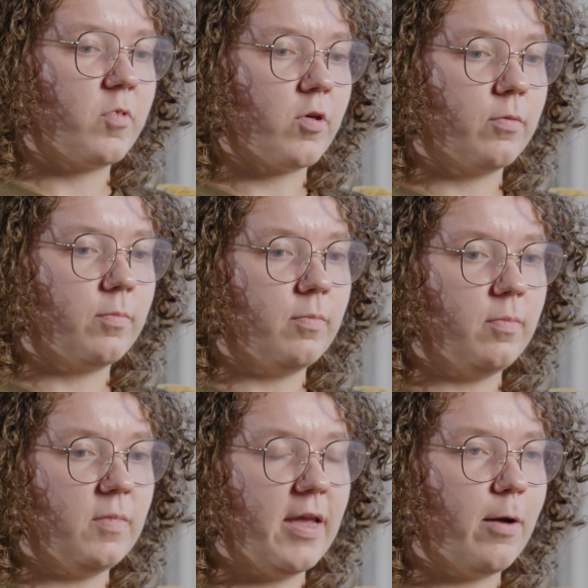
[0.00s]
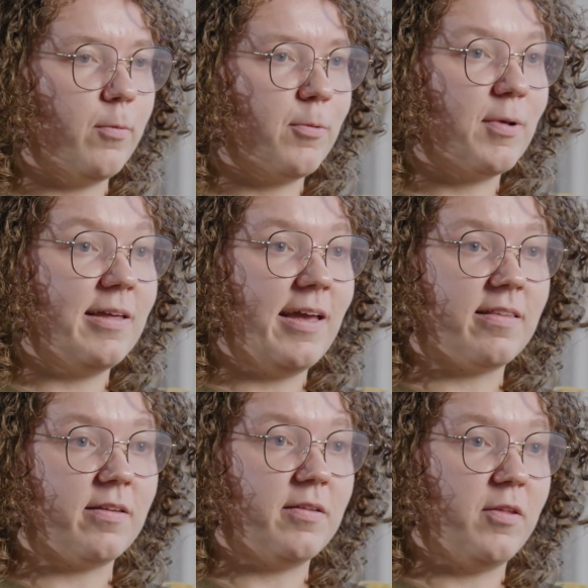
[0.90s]
So yeah, we really
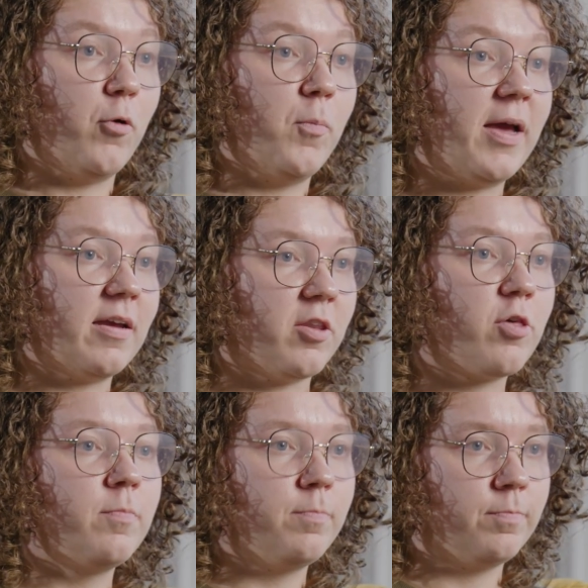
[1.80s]
get the, the whole package.